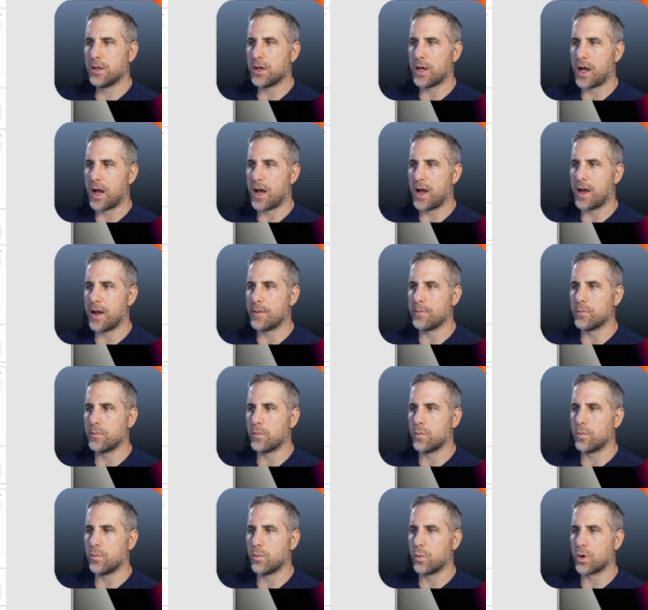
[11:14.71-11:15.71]

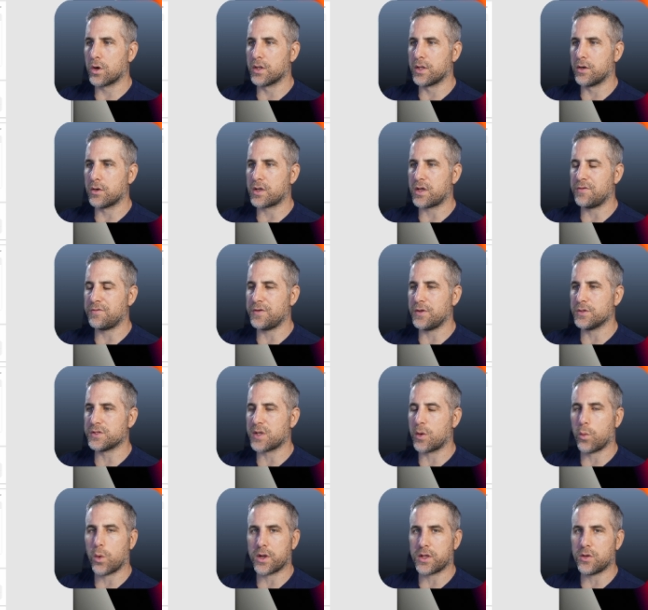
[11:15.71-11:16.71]
um, we're a little confused
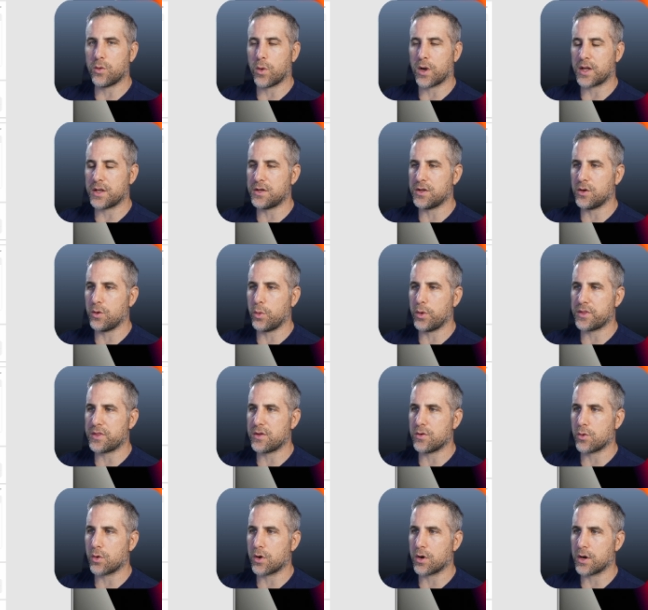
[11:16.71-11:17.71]
on what you want to do
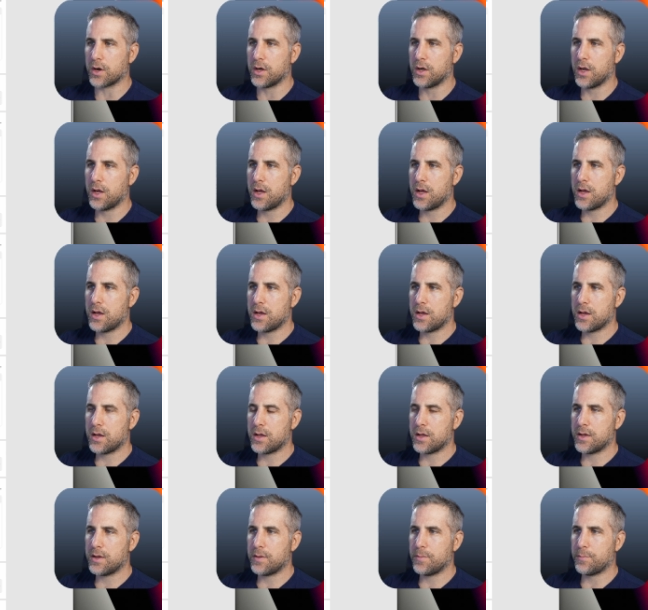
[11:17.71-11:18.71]
with your
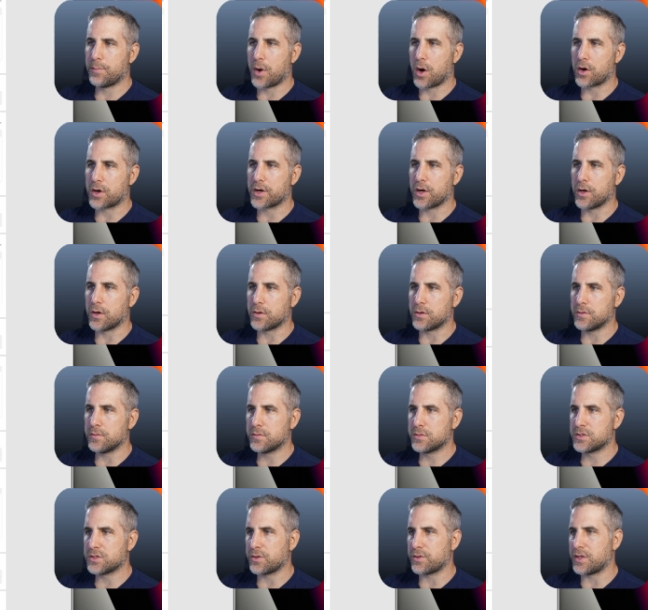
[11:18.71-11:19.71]
barcode."
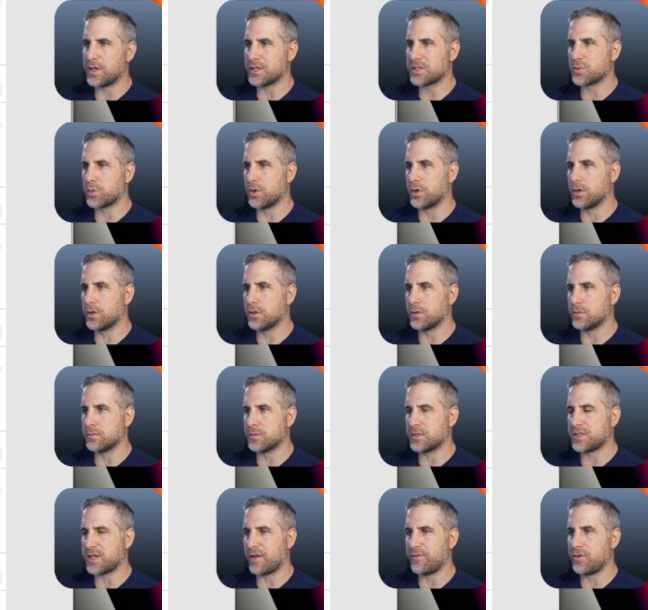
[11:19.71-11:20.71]
So this will
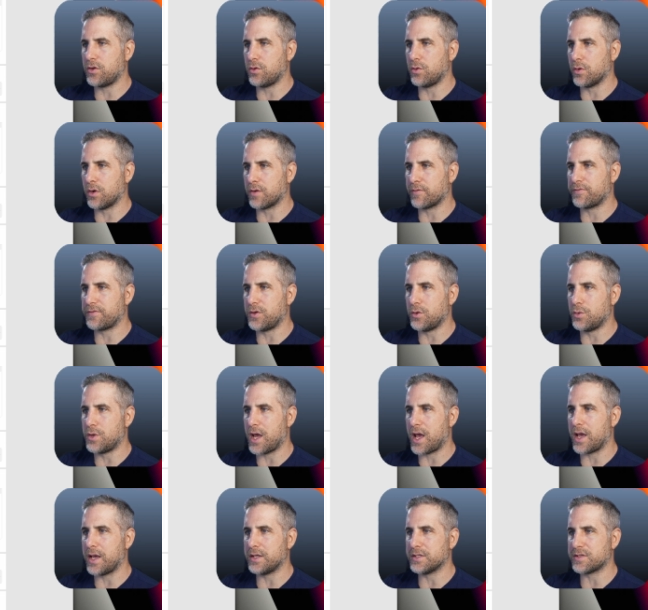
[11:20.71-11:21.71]
save you a few
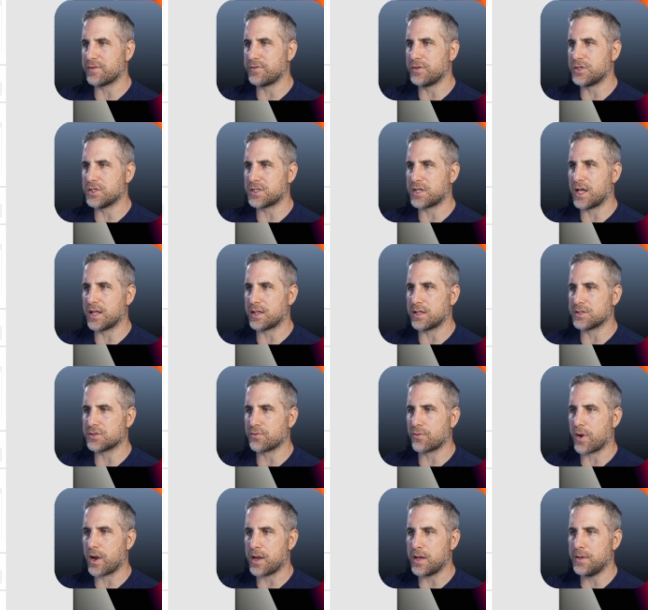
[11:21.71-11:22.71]
days if you just get
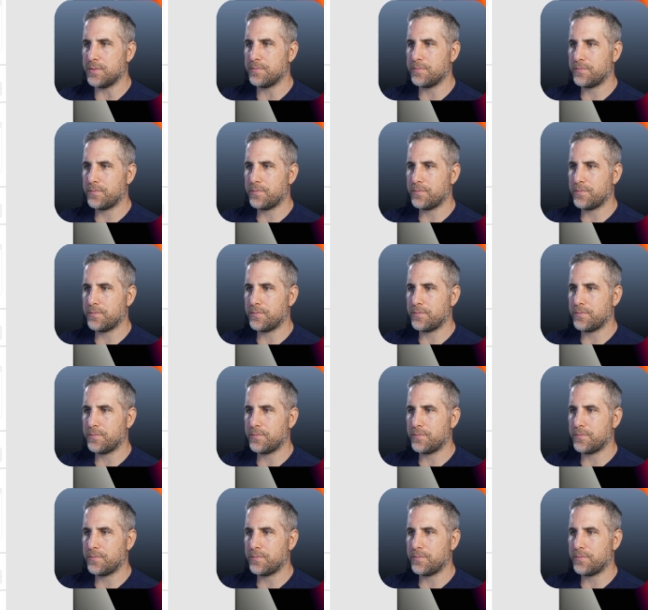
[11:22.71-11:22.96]
this right.